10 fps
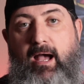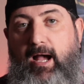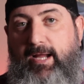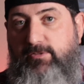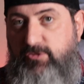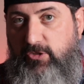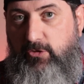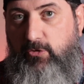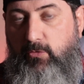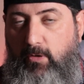I
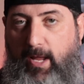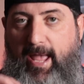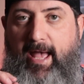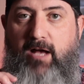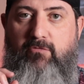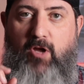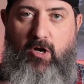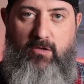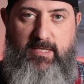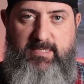do have the
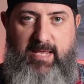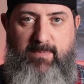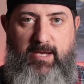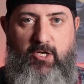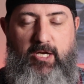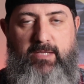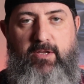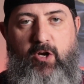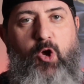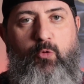Harley Daymaker in
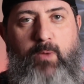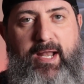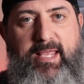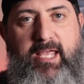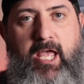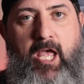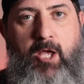there already,